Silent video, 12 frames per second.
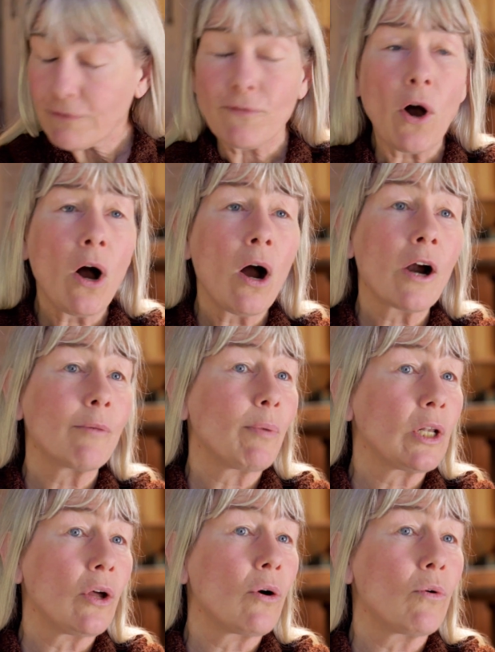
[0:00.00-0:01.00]
far
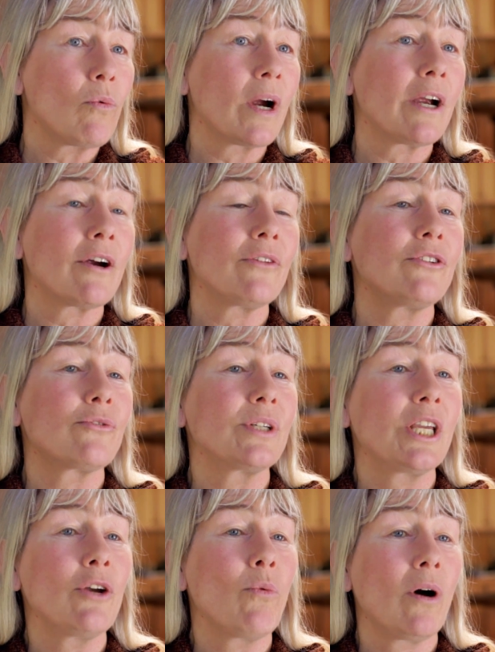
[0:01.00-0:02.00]
below where the
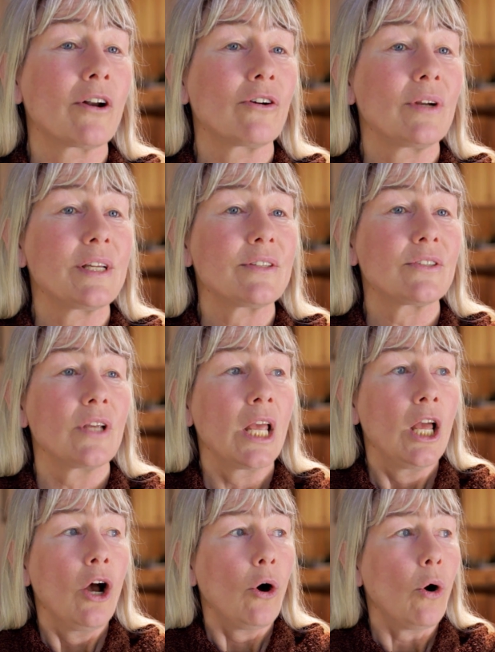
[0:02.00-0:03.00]
drinking water is.
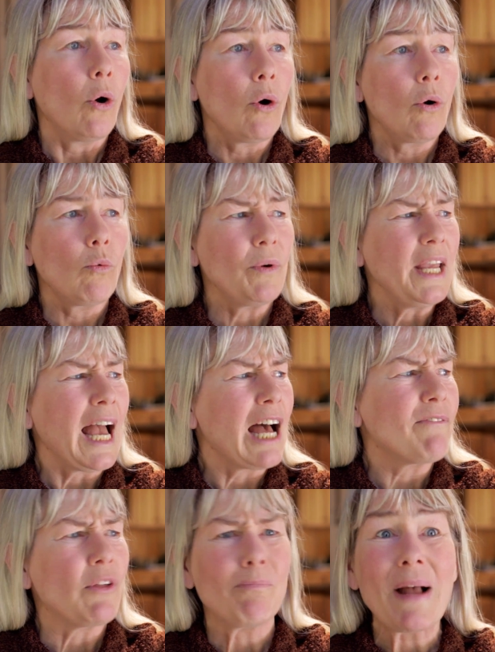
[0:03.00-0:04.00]
Oh, we
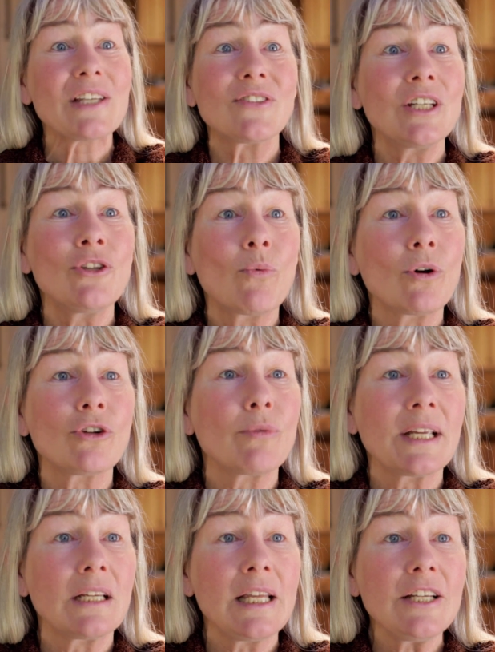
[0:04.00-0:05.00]
have the best in the world
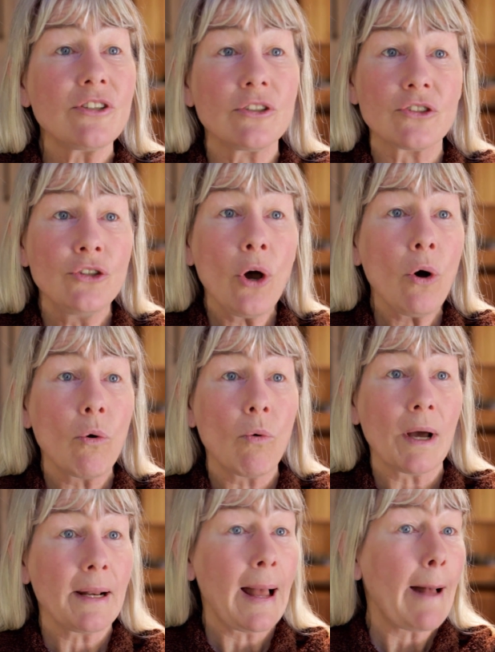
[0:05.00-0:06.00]
regulations. No,
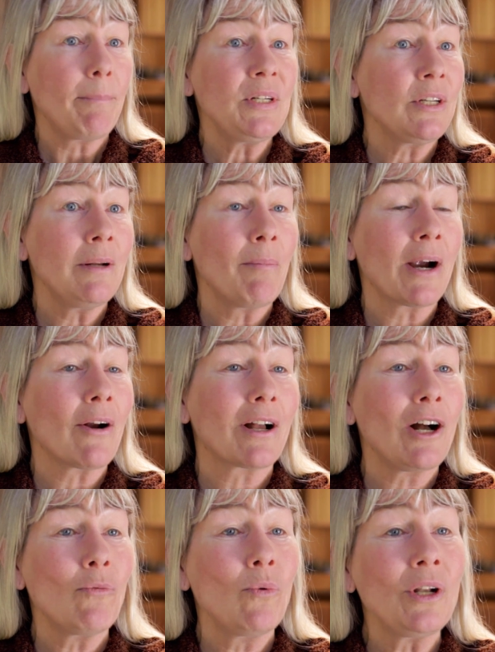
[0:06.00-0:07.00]
what happened in
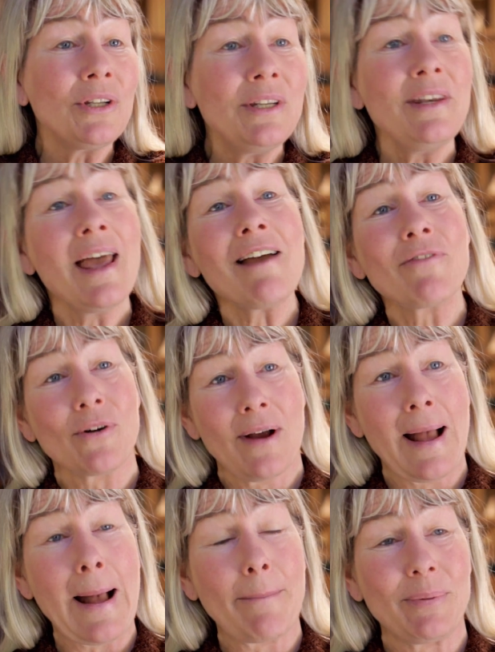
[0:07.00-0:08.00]
America will never
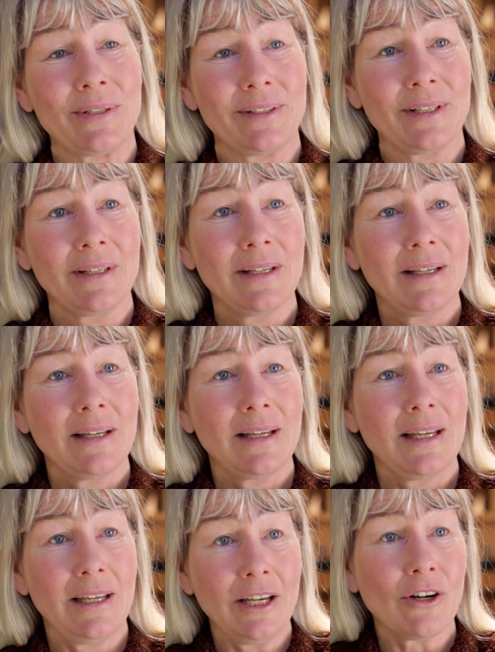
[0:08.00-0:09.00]
happen
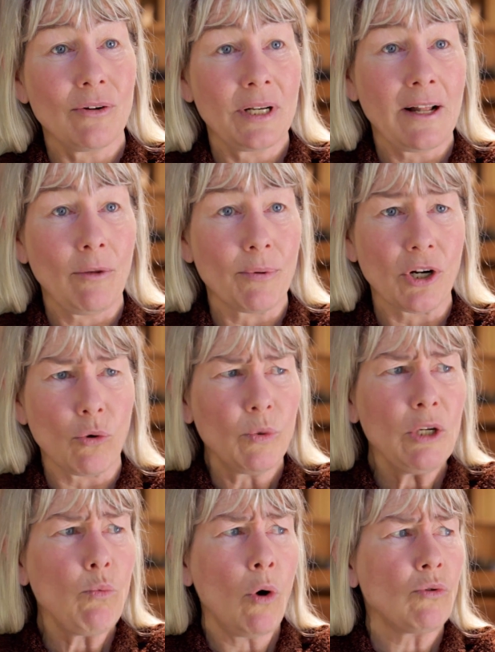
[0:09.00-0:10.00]
here in Alberta.
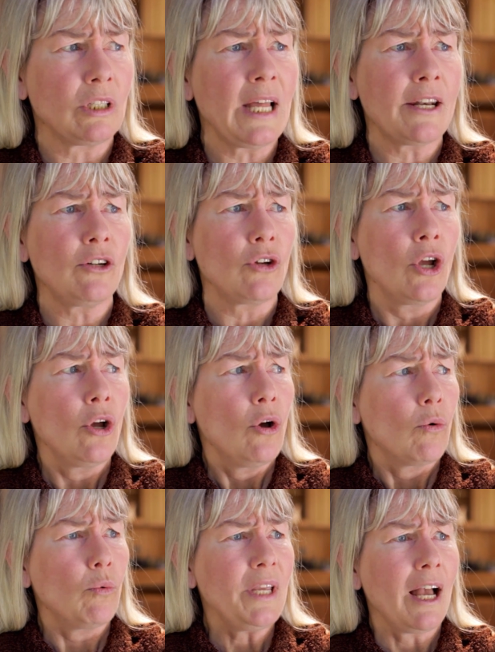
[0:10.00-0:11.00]
We won't let it.
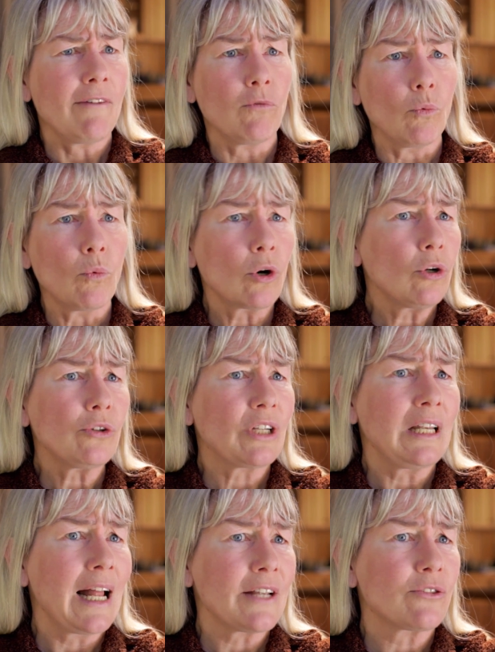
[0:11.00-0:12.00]
We have
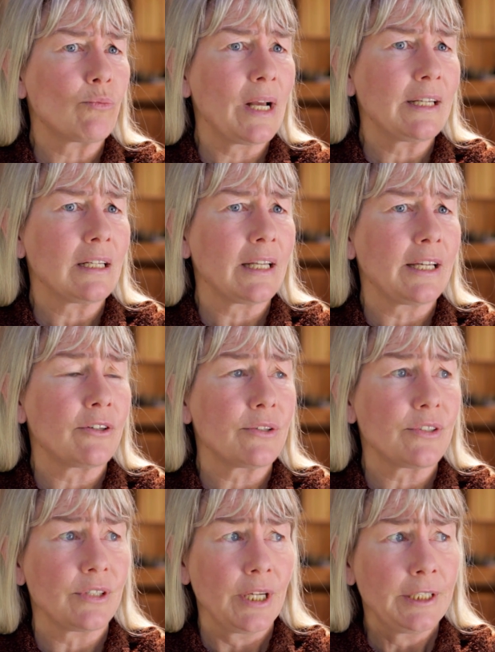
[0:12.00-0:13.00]
world-class
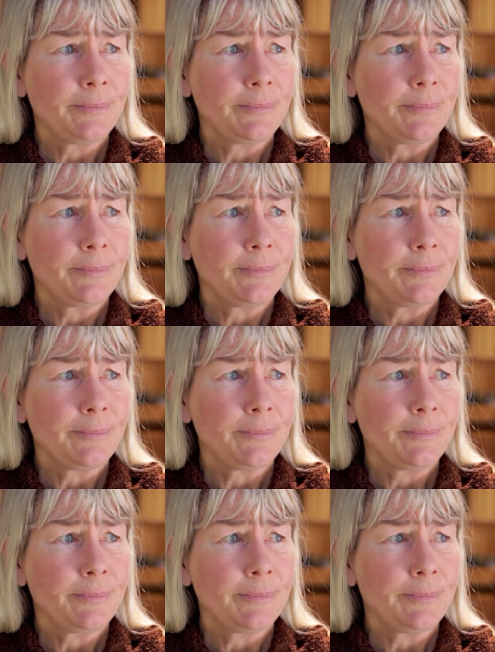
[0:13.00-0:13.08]
regulators.